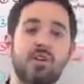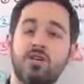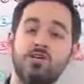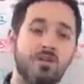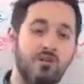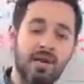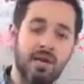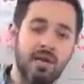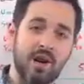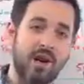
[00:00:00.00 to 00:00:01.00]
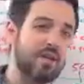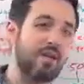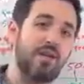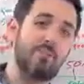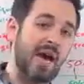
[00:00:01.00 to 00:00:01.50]
You can rel
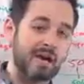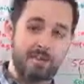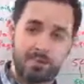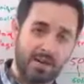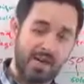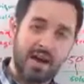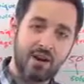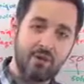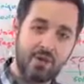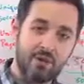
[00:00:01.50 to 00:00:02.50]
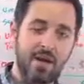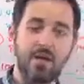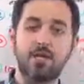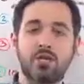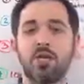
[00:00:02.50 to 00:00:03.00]
canonical it back up to a category
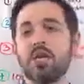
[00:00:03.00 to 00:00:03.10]
page.